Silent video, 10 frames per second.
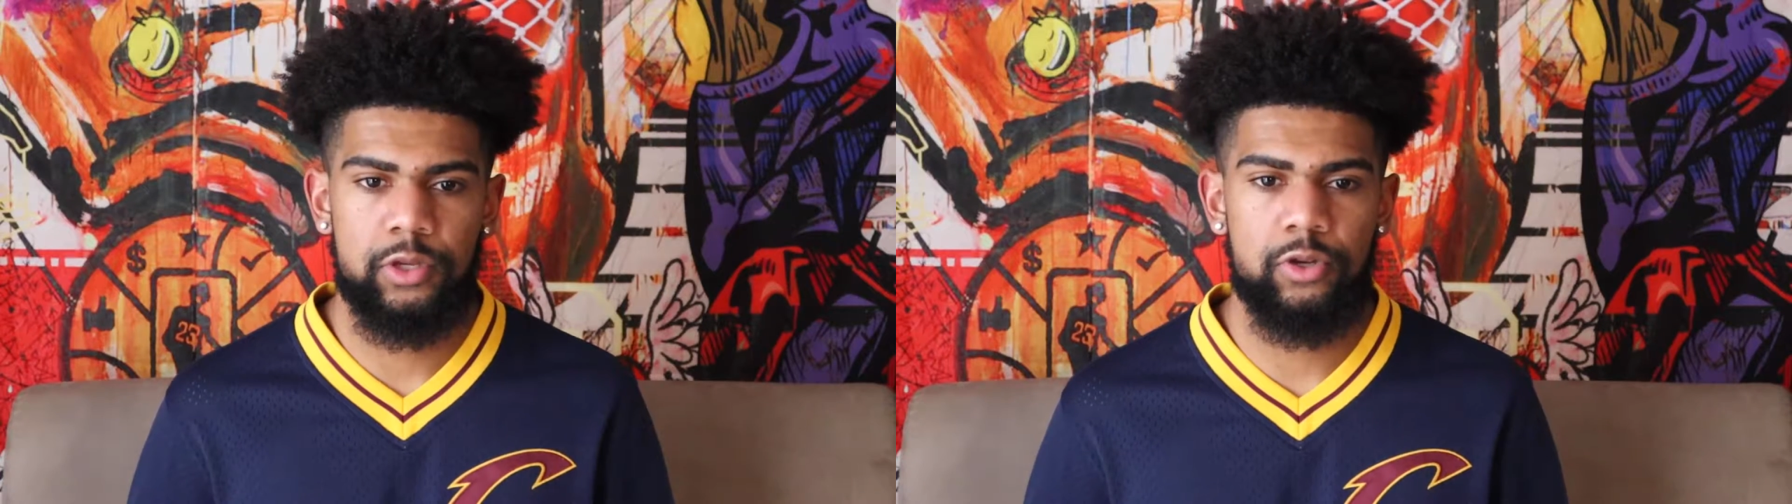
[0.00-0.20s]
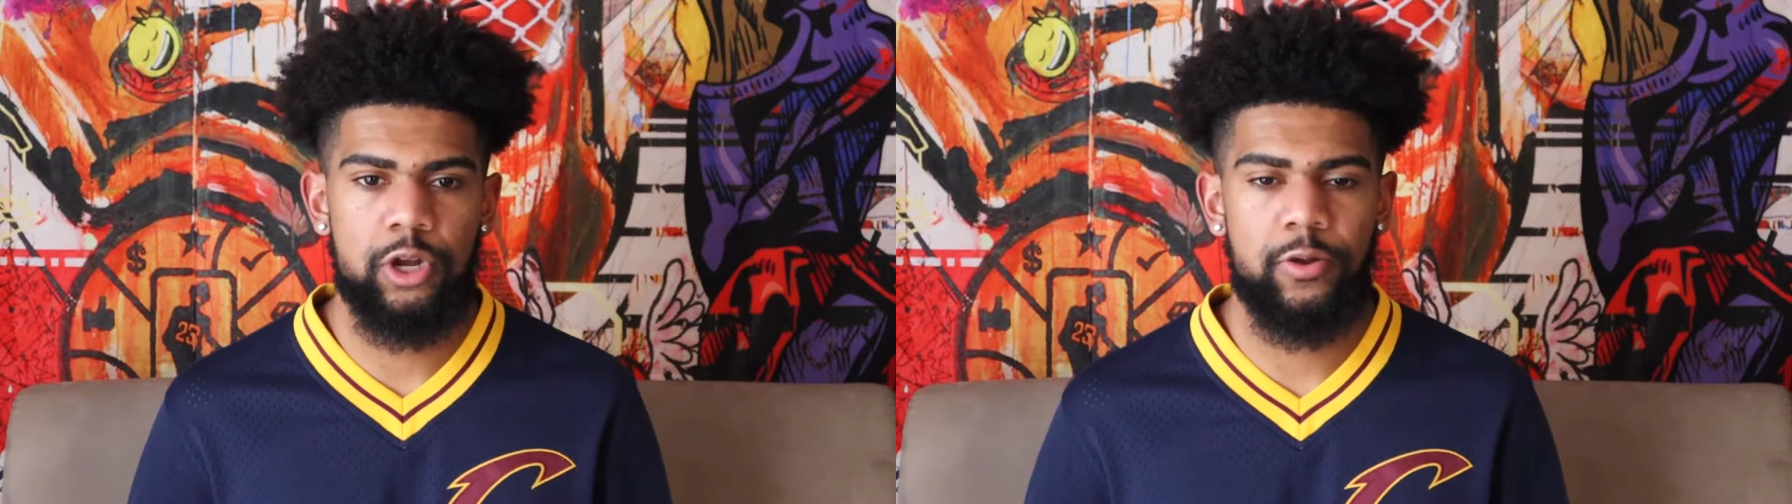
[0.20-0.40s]

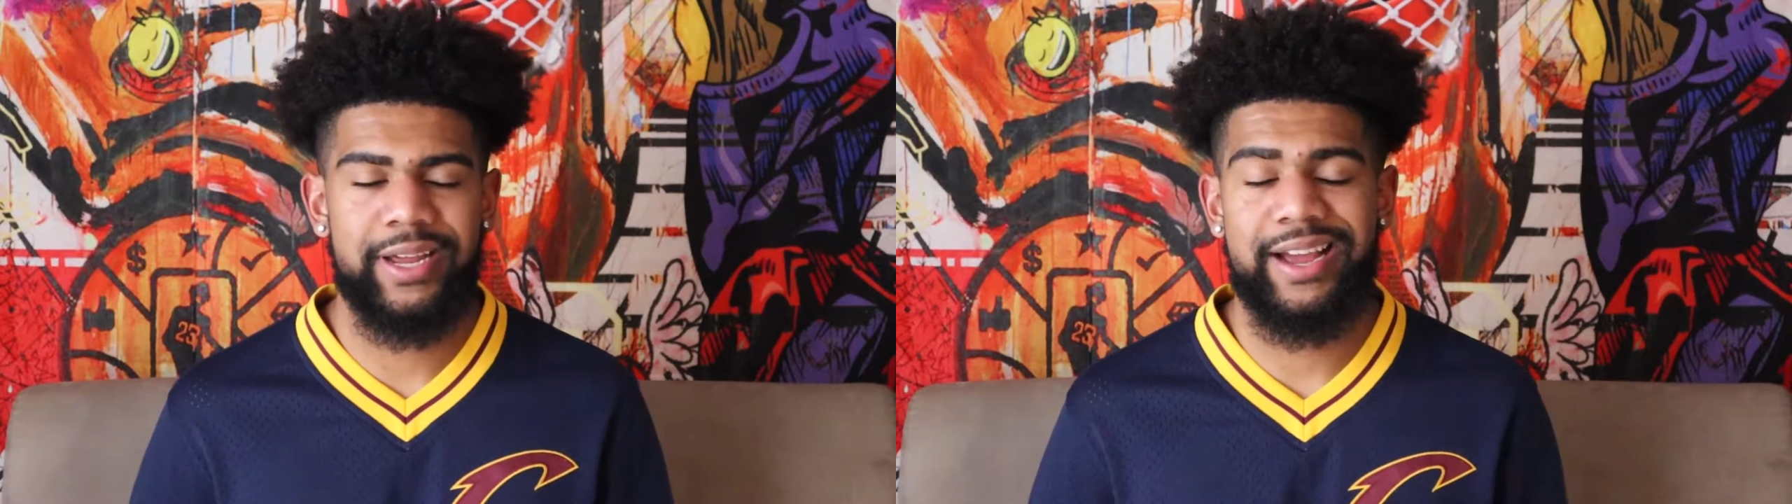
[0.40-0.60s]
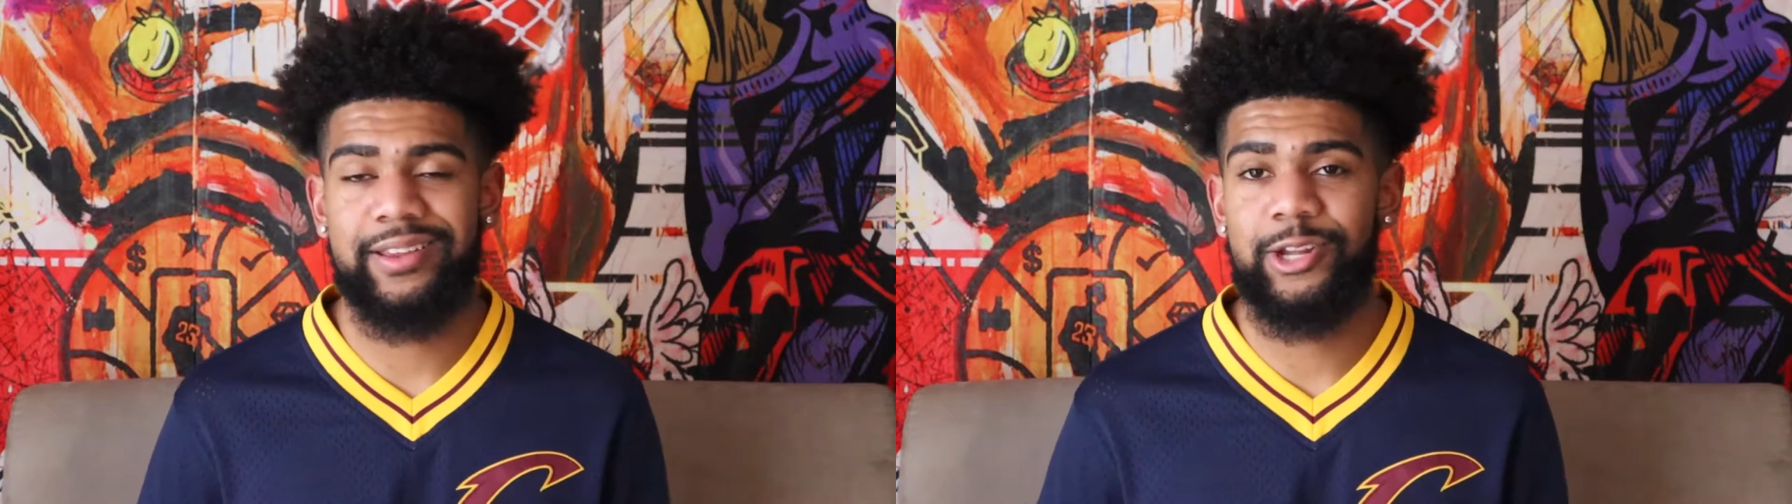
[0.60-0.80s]

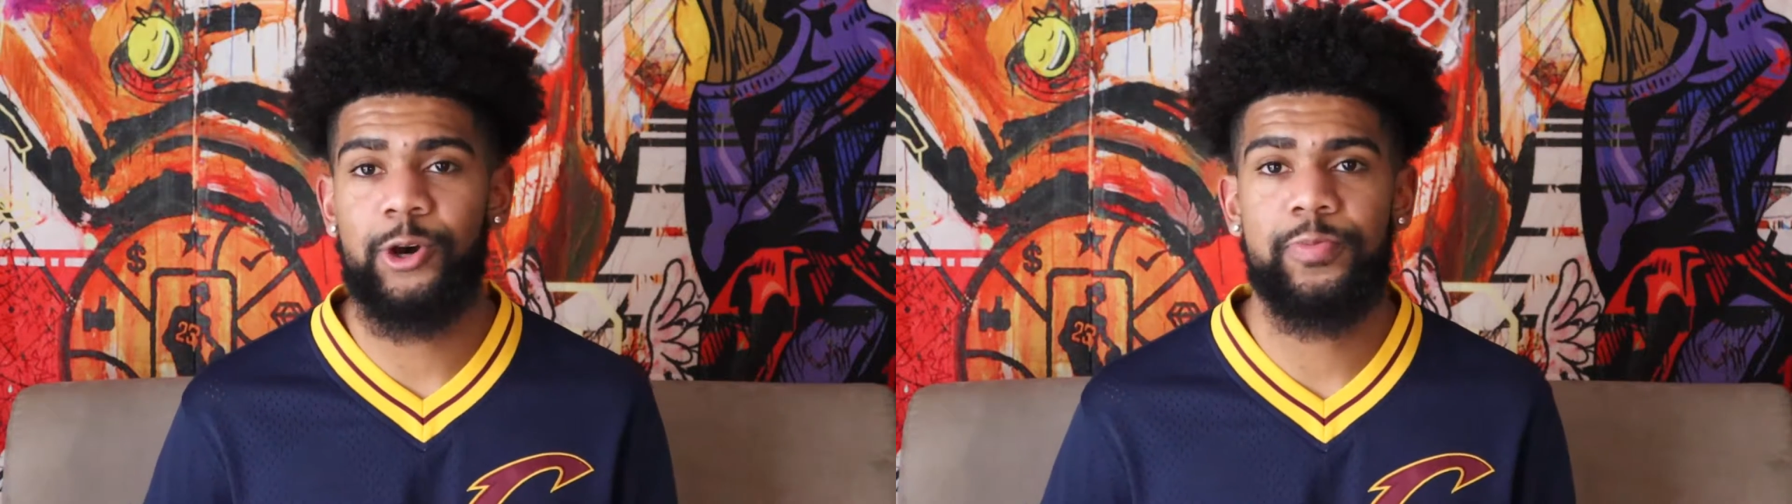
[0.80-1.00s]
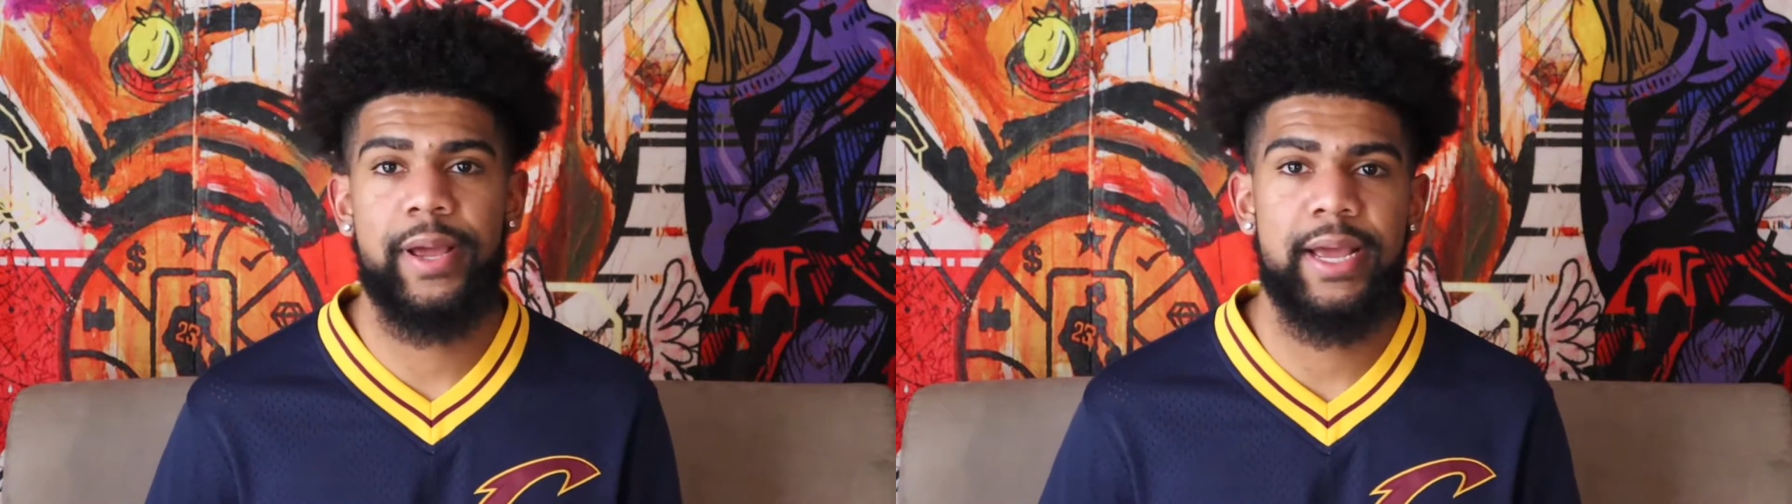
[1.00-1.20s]
they got
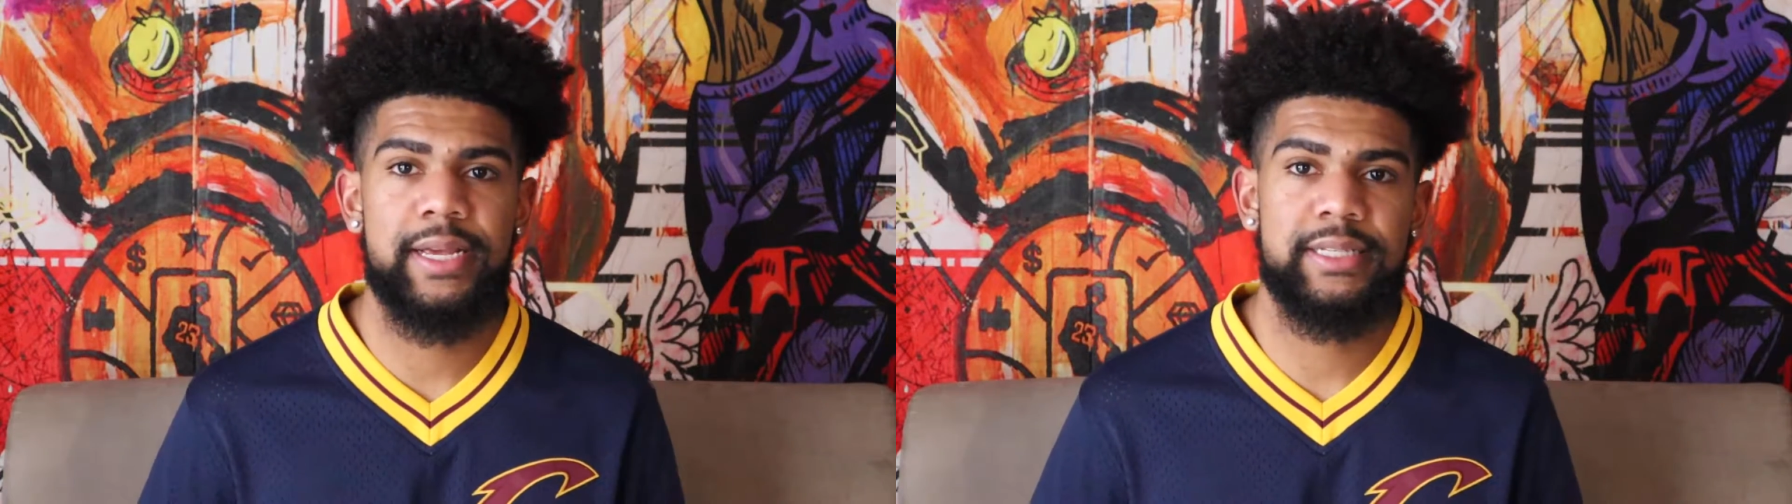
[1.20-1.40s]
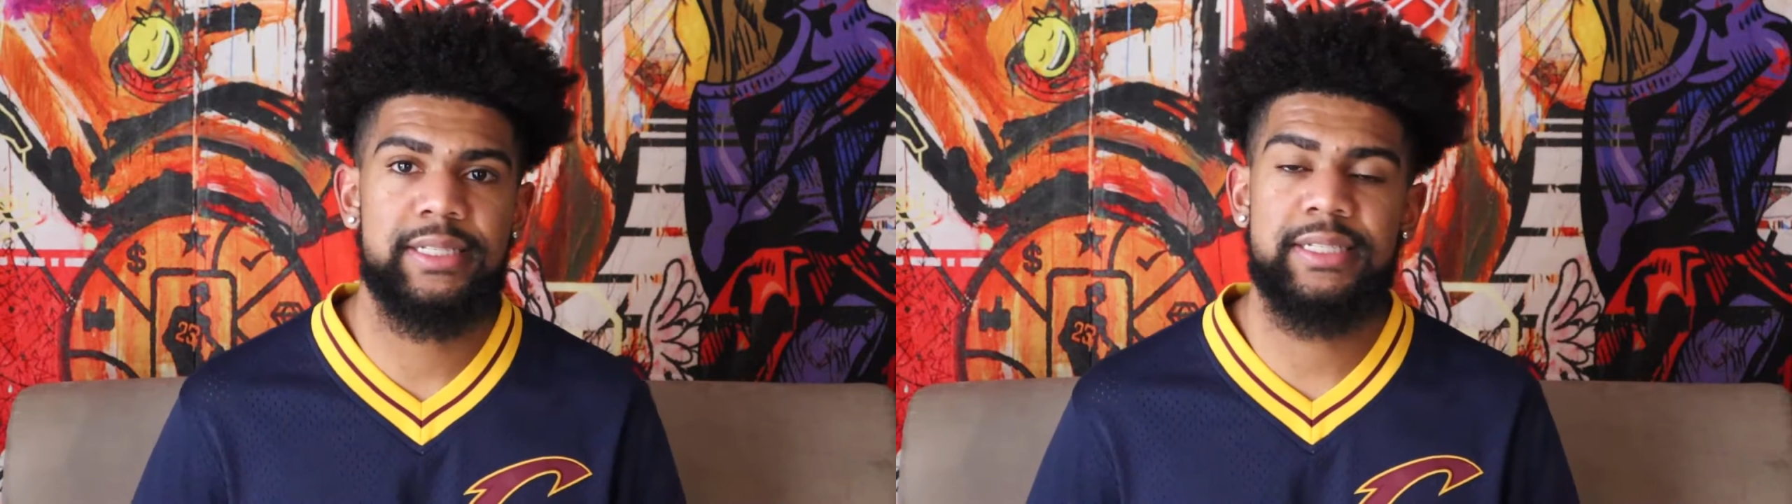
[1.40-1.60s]
Lopez.